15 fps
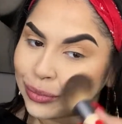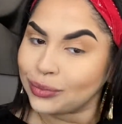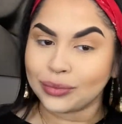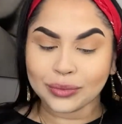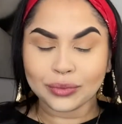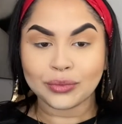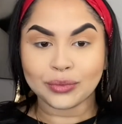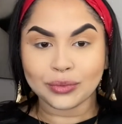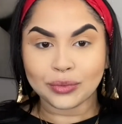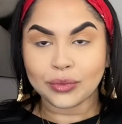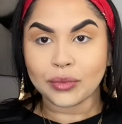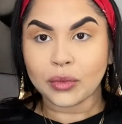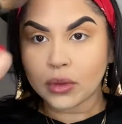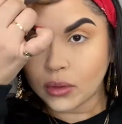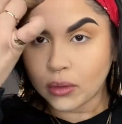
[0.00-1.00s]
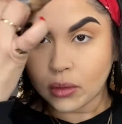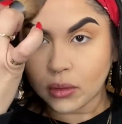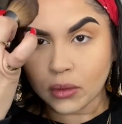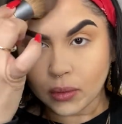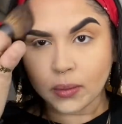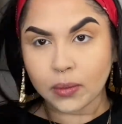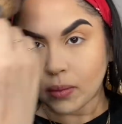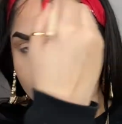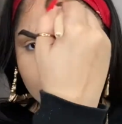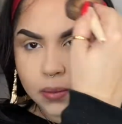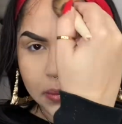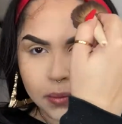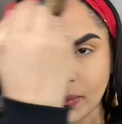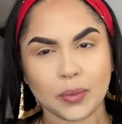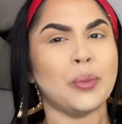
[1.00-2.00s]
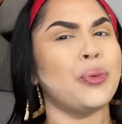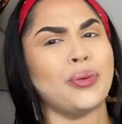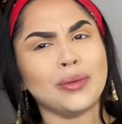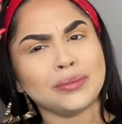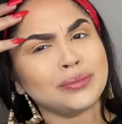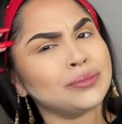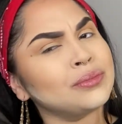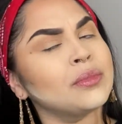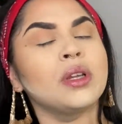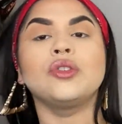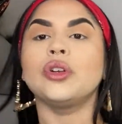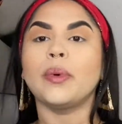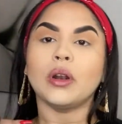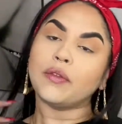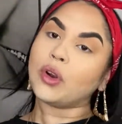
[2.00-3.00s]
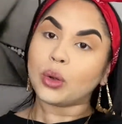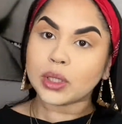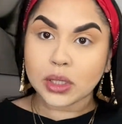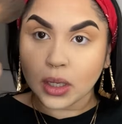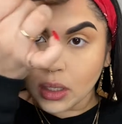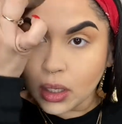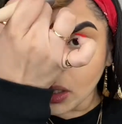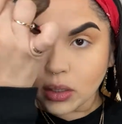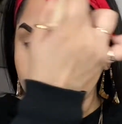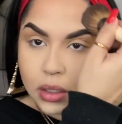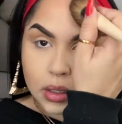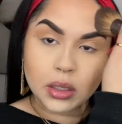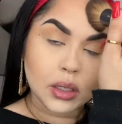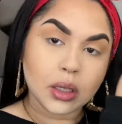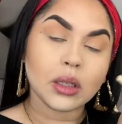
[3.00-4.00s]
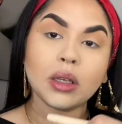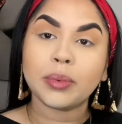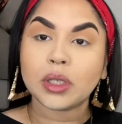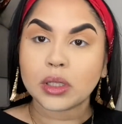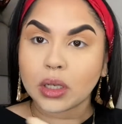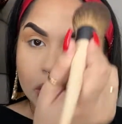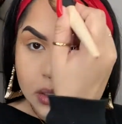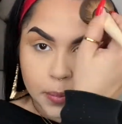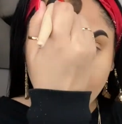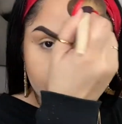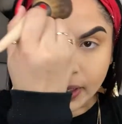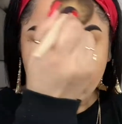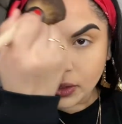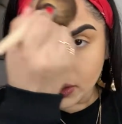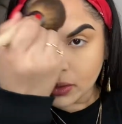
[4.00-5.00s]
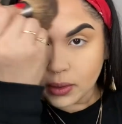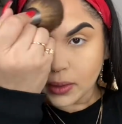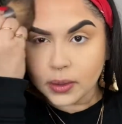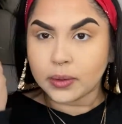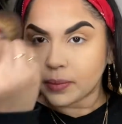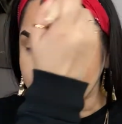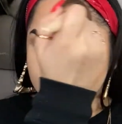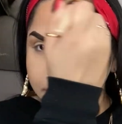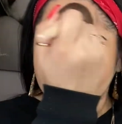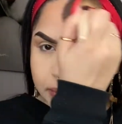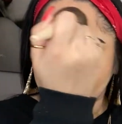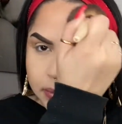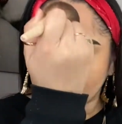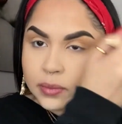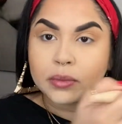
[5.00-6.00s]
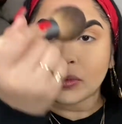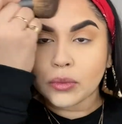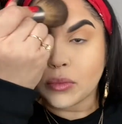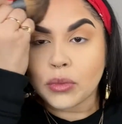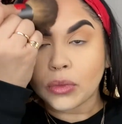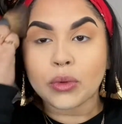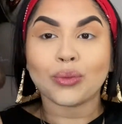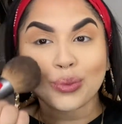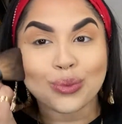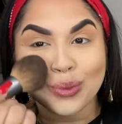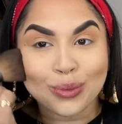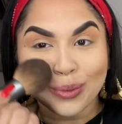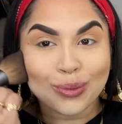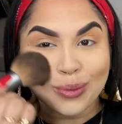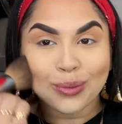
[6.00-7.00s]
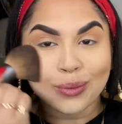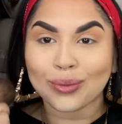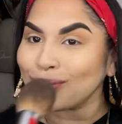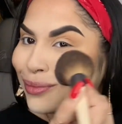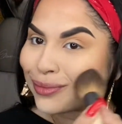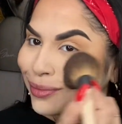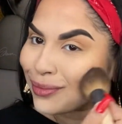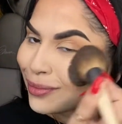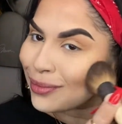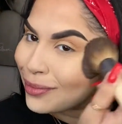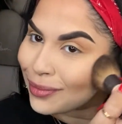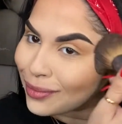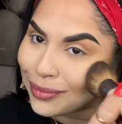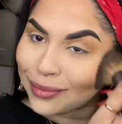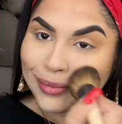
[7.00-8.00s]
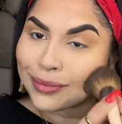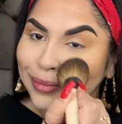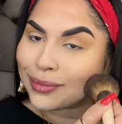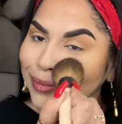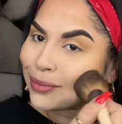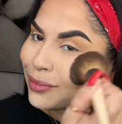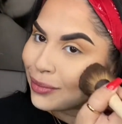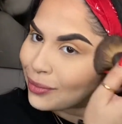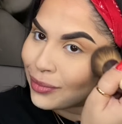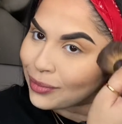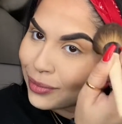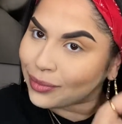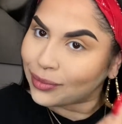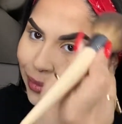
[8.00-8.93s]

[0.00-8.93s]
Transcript: When you have a big fluffy brush, think big and fluffy means diffuse, tight and condensed means more defined. So just so that way you guys know what kind of